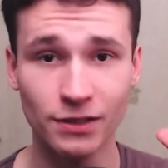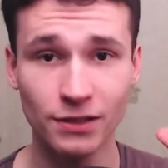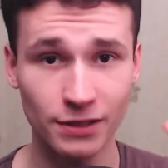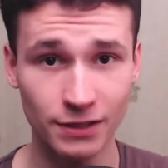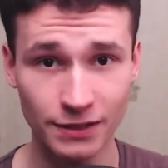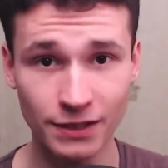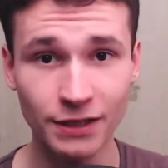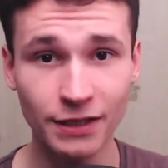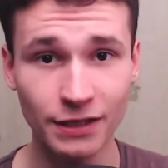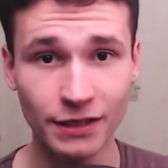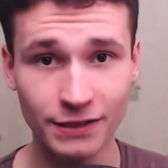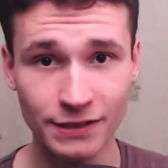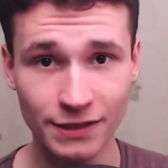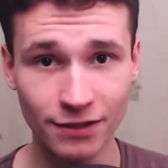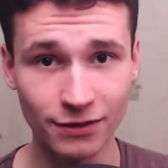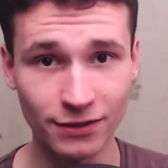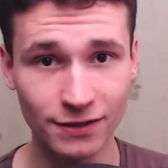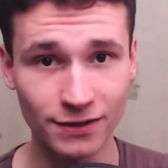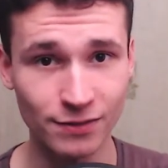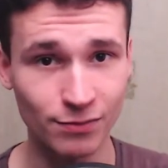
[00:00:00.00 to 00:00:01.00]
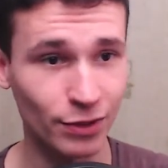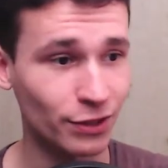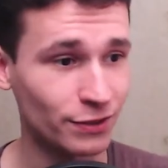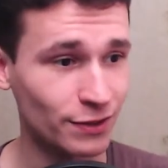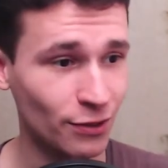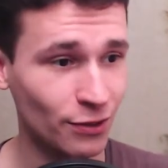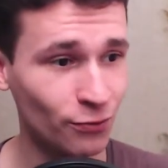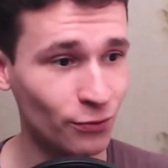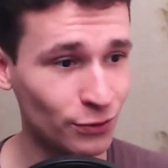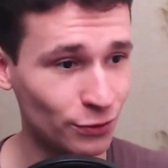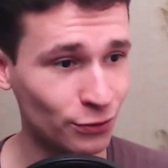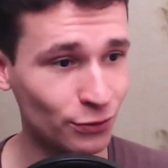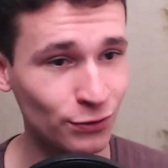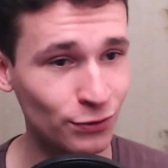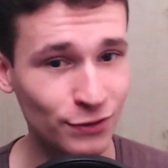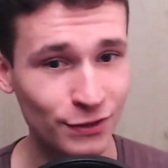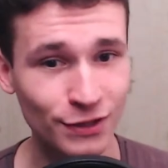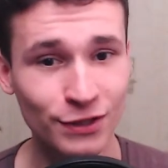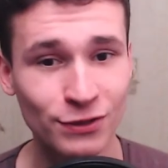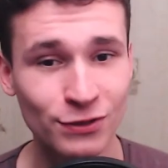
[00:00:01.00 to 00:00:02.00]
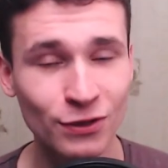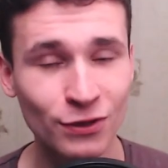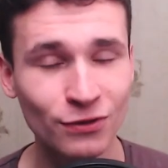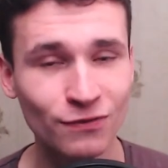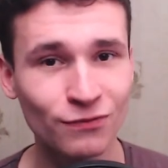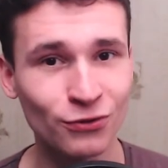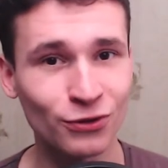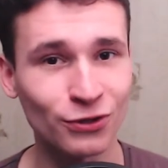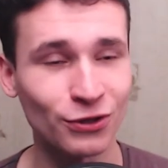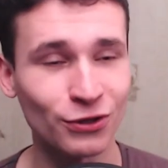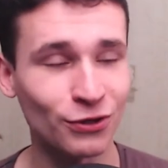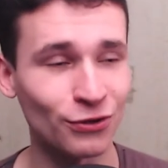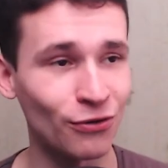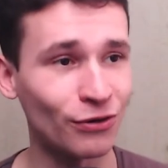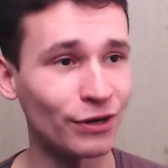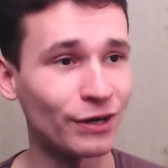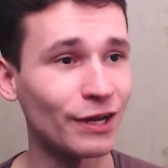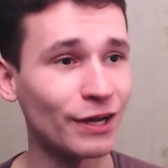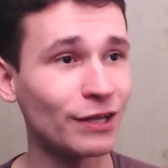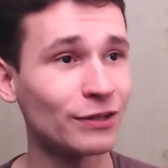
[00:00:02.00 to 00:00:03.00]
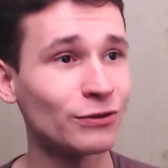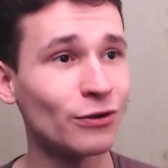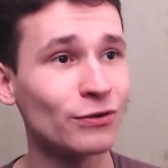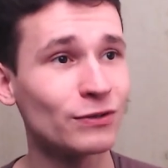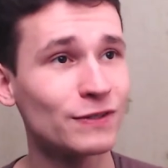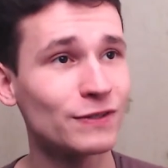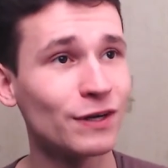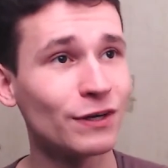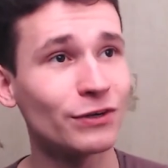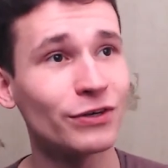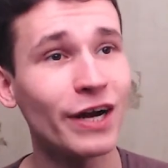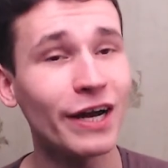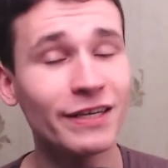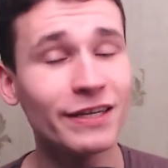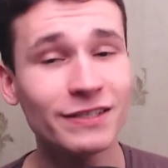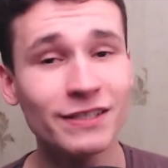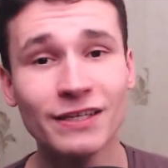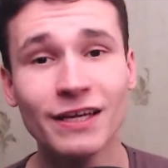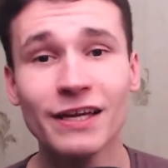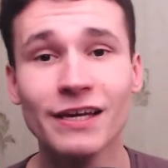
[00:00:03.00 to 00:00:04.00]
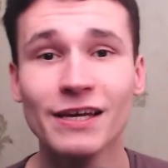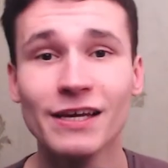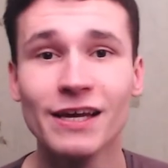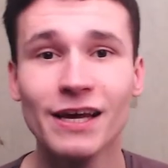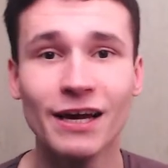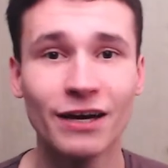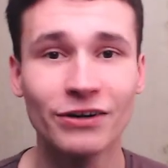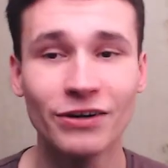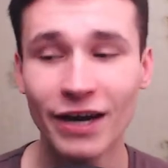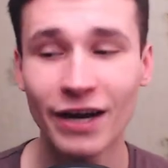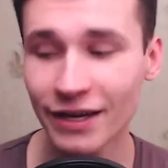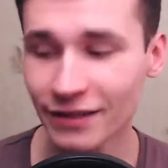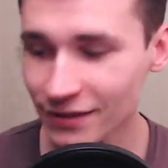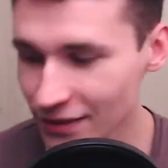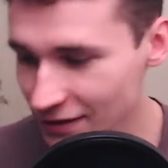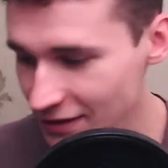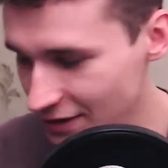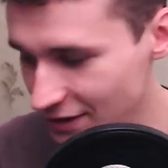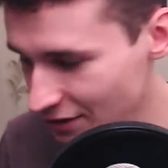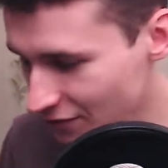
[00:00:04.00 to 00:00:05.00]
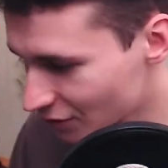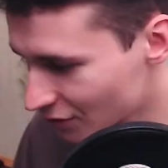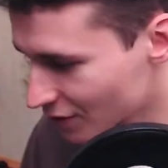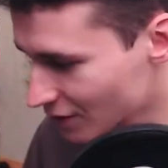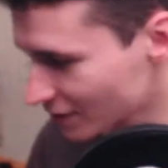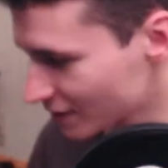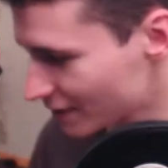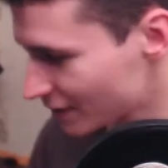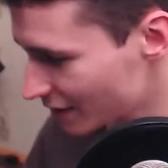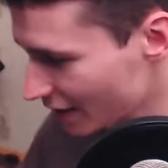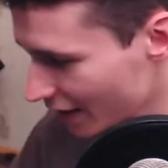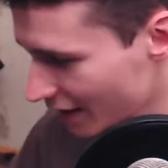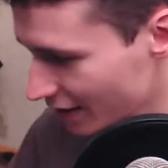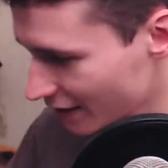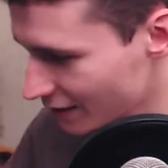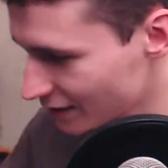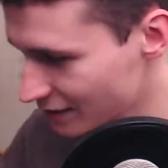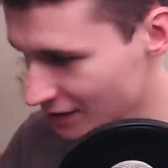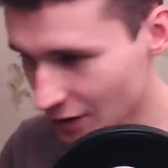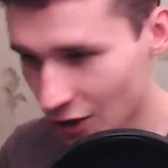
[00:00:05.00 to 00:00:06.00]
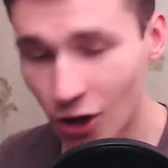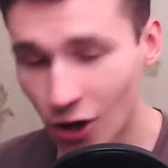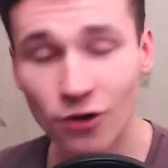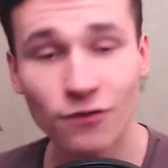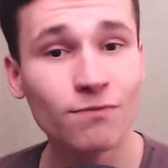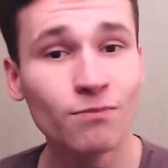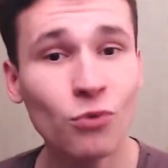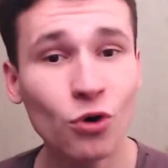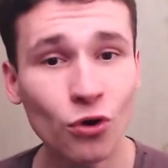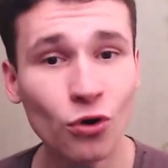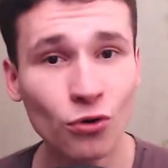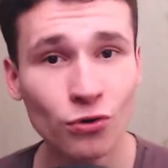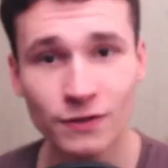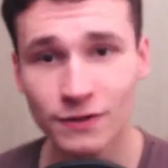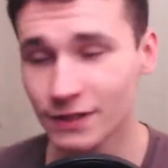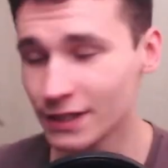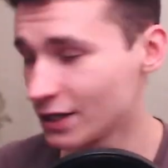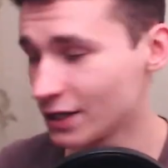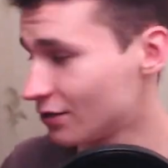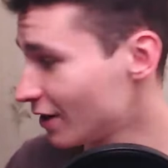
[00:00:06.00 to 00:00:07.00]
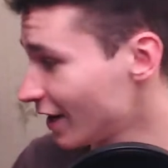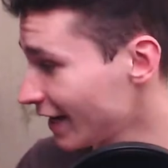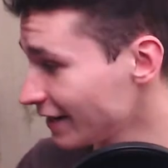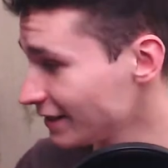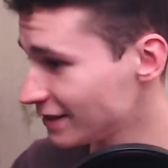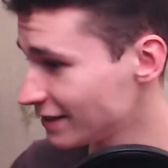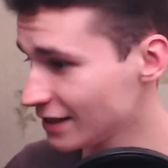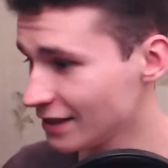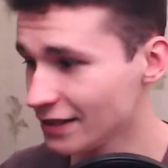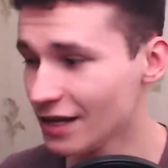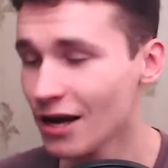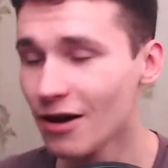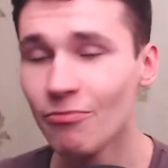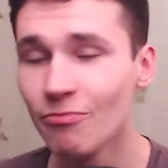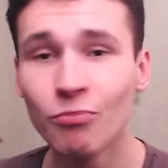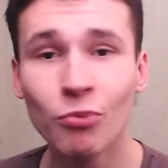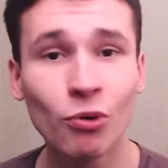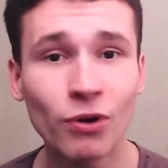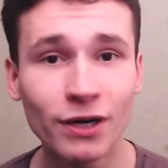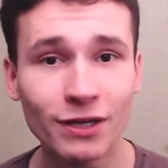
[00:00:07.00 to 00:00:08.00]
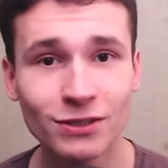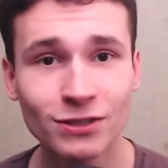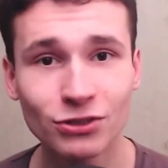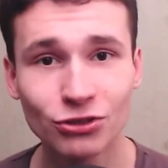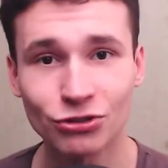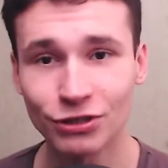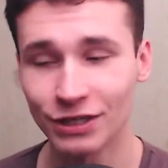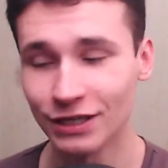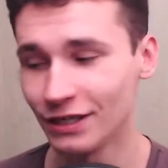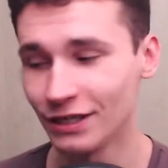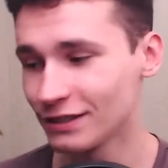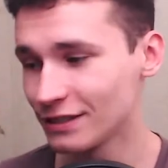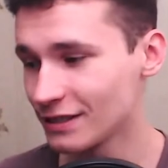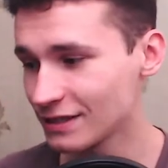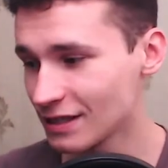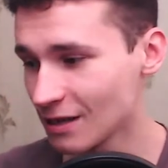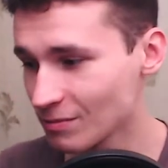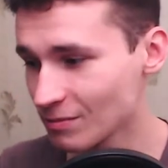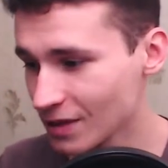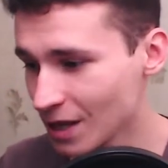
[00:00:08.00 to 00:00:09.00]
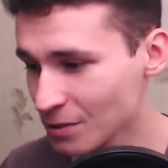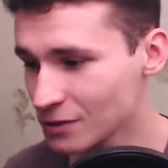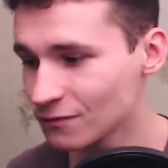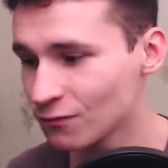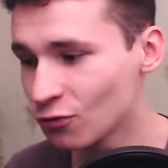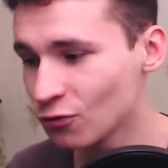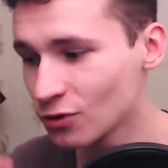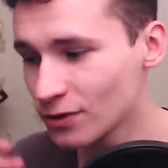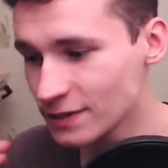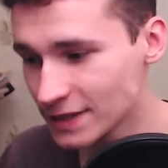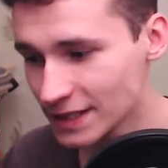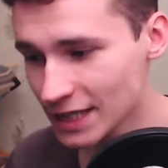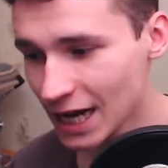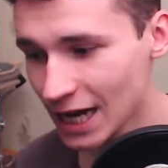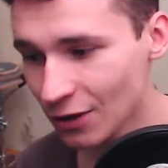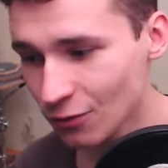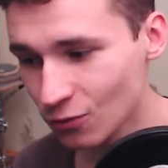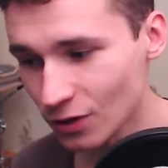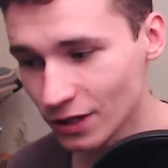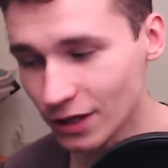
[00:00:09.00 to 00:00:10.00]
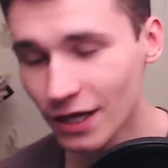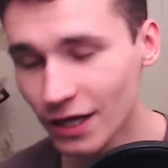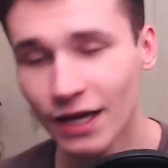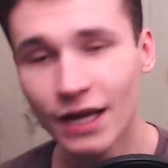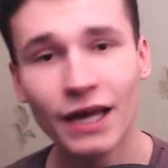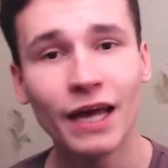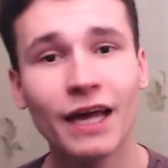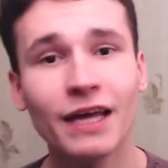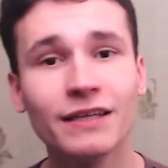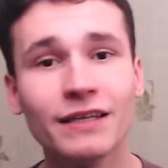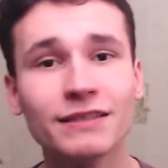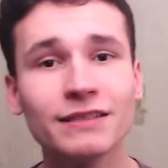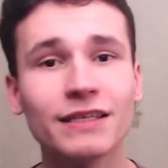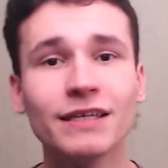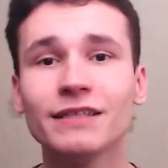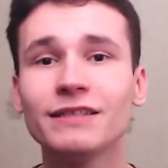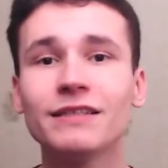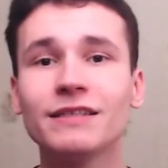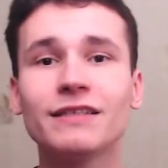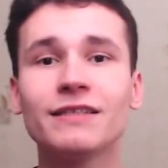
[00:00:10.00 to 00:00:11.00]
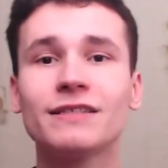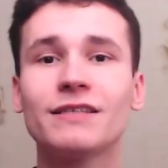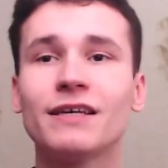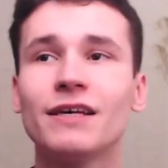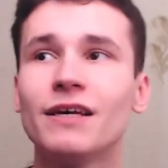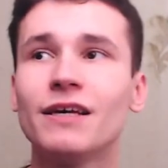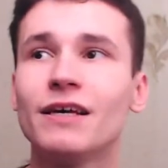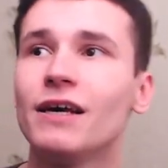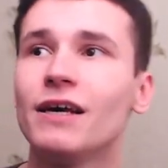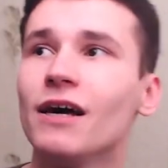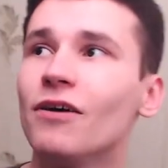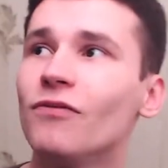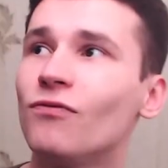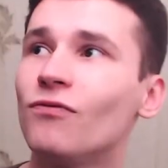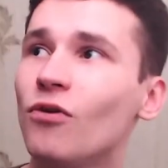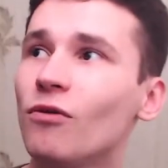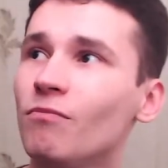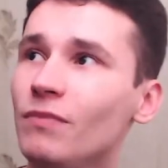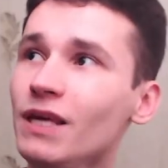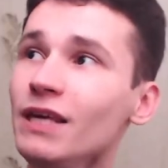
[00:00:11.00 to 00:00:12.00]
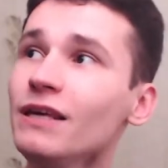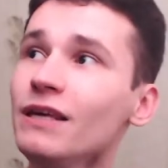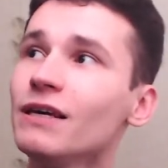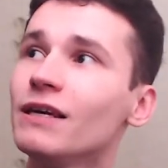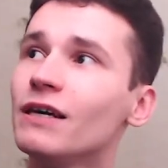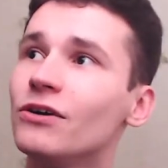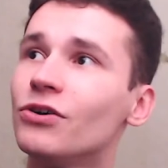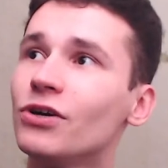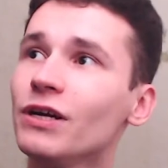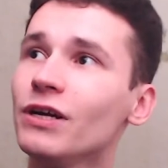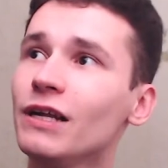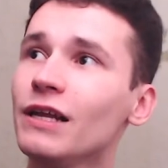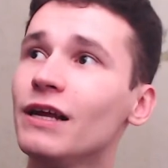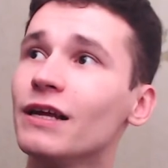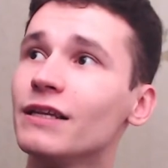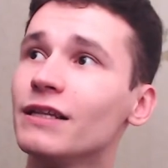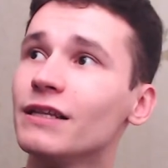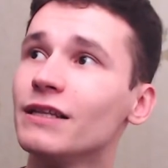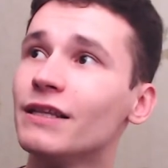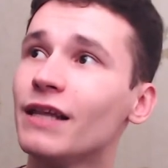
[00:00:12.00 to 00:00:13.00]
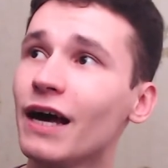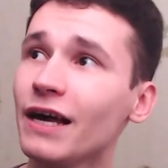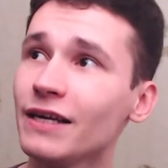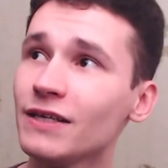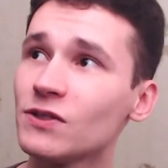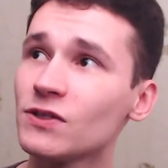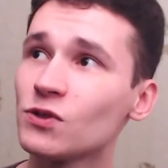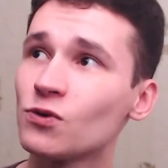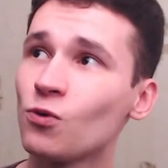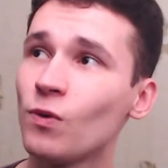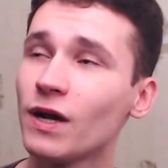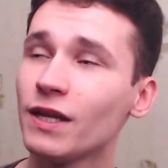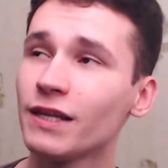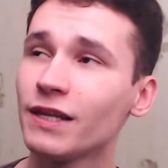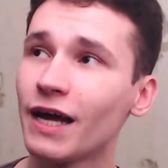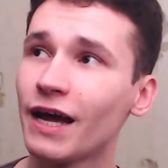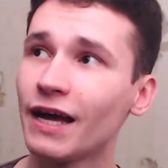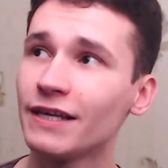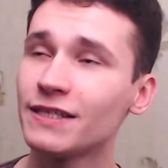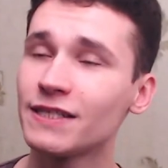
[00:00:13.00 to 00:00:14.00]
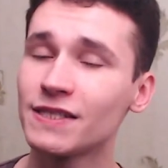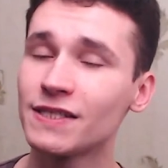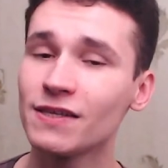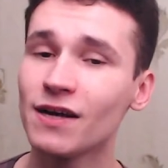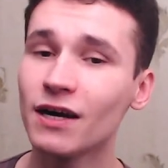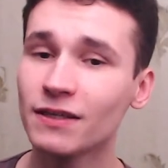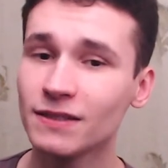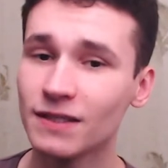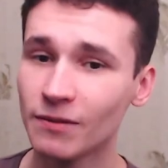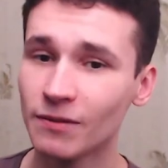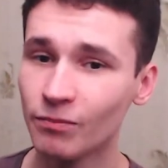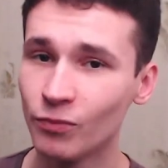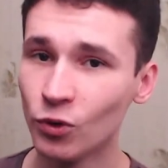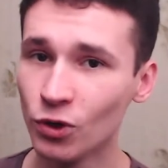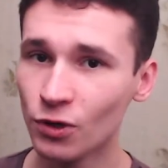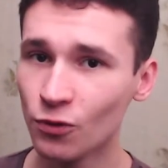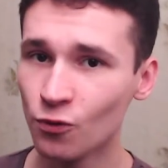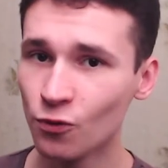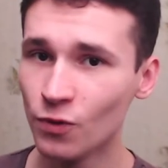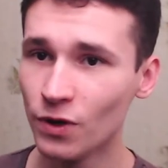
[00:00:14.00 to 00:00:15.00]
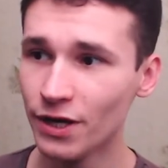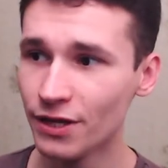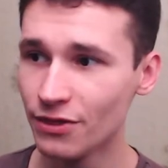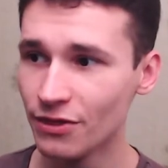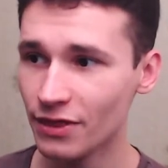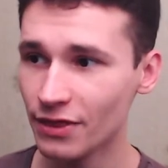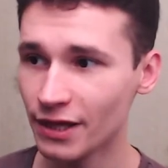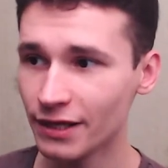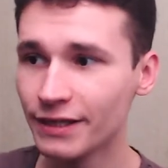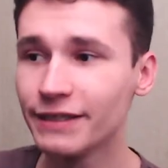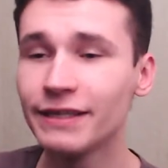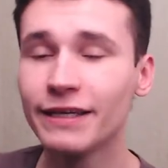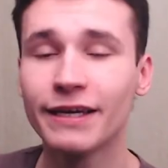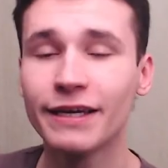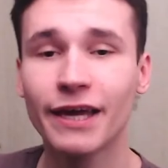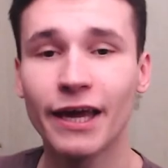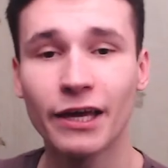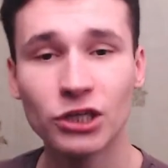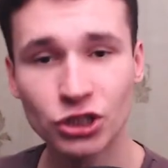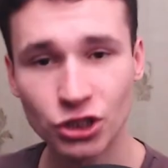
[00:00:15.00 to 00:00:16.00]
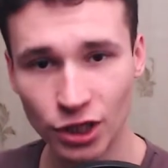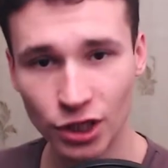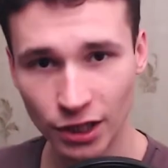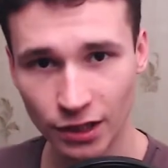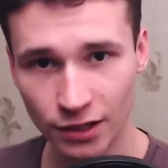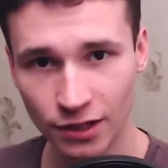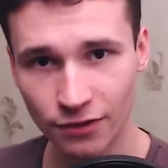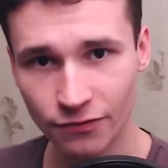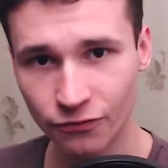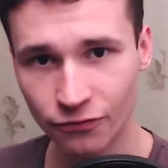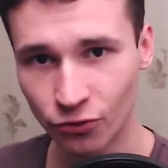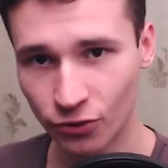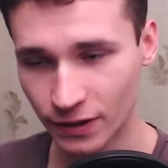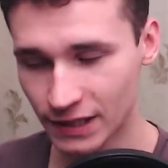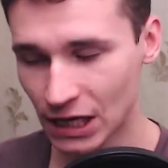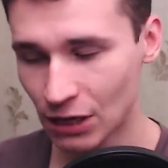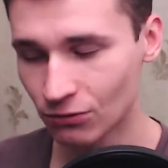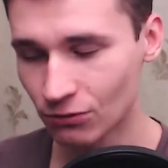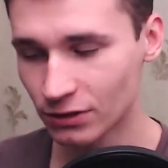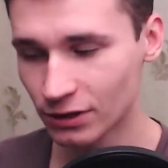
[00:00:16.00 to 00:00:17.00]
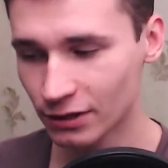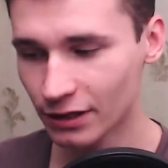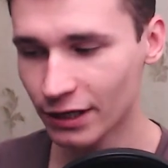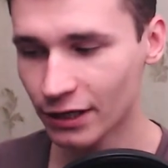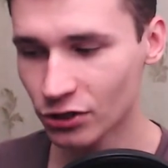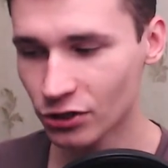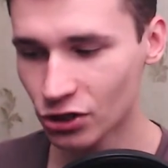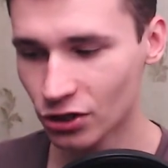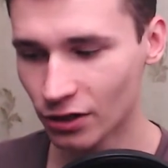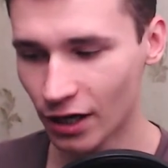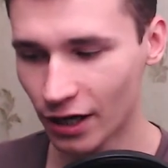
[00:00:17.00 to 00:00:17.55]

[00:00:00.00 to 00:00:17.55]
singing skills because I wanted to sing a song for her and also writing writing different styles of books writing poetry it is sometimes for someone and it is for me really nice when I start a book with dedication for sound. Dedication,